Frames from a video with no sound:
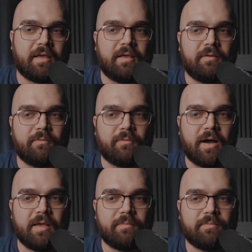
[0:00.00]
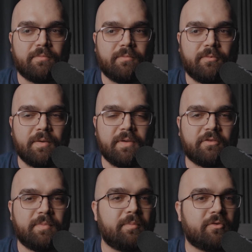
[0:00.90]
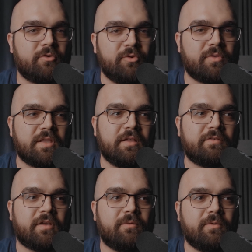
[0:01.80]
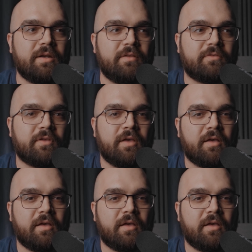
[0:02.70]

and what makes people do things, and what is